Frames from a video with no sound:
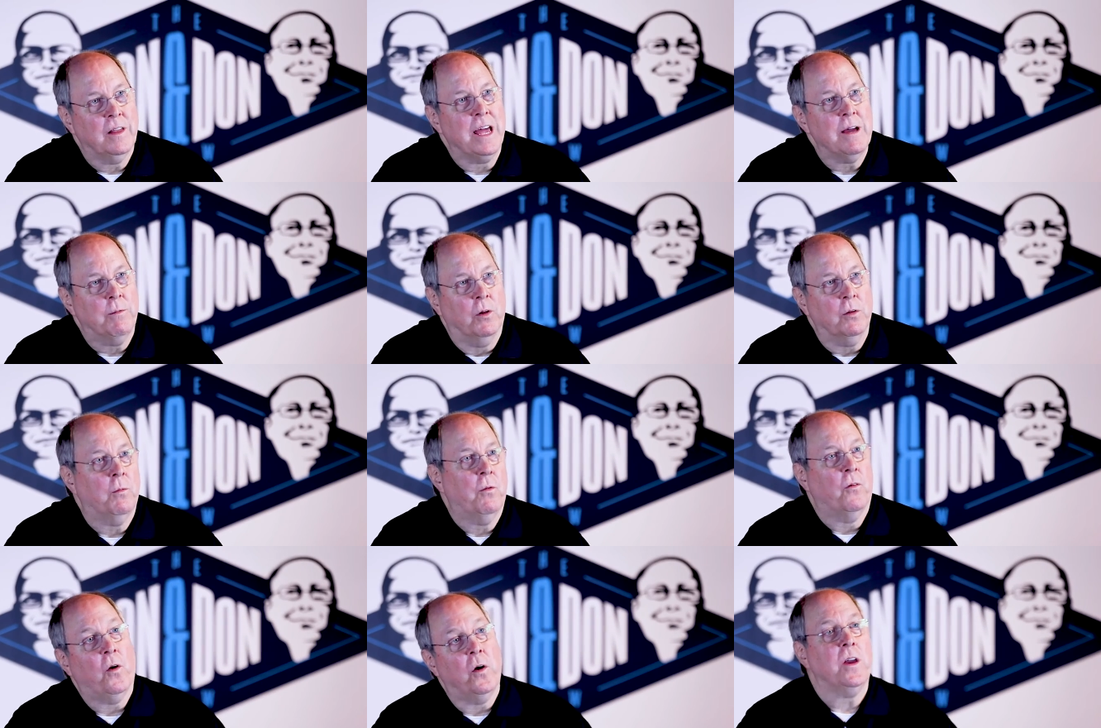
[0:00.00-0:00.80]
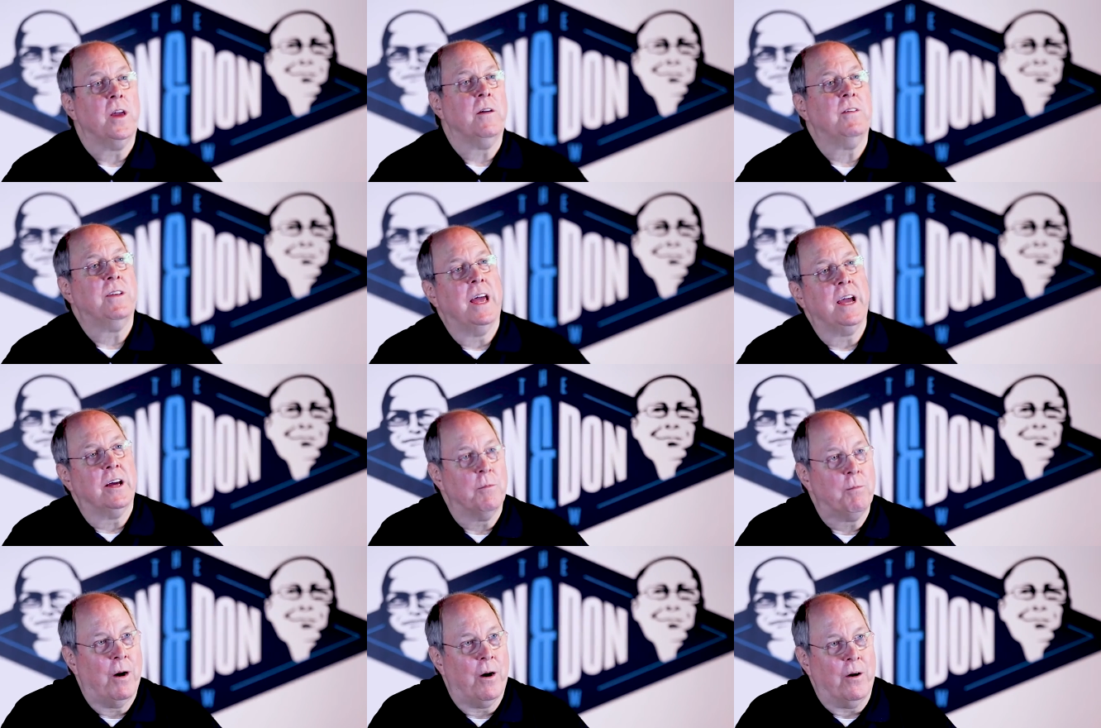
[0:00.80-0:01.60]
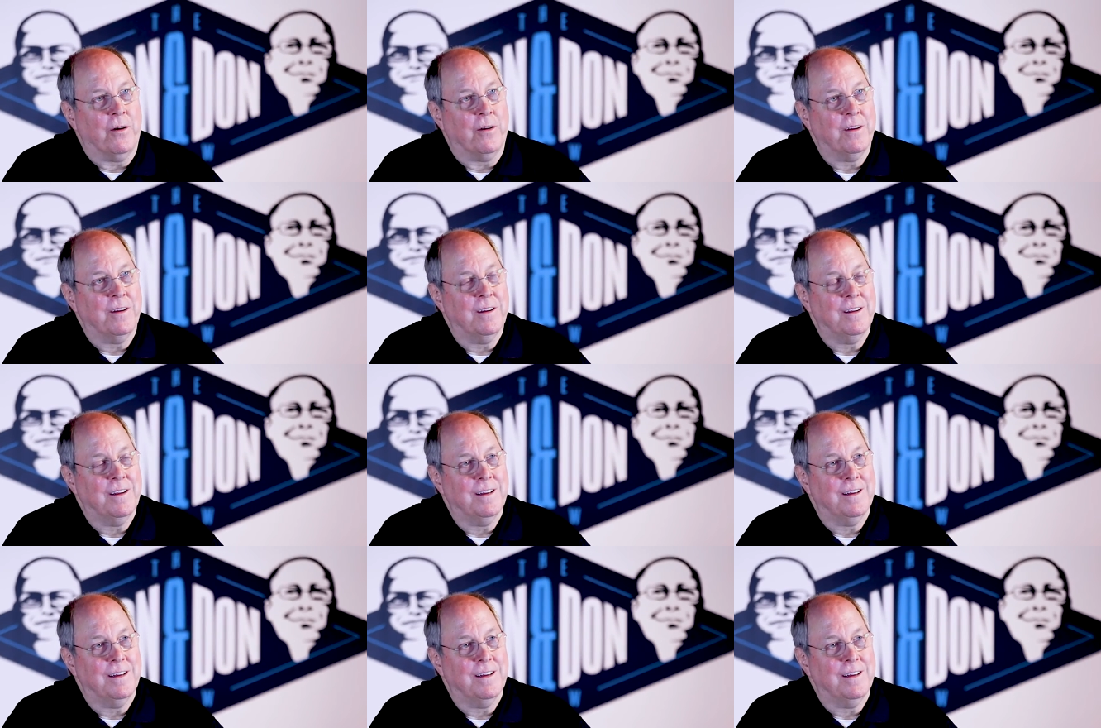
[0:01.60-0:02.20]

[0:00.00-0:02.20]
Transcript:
Speaker 1: label before you even take it apart. Mm.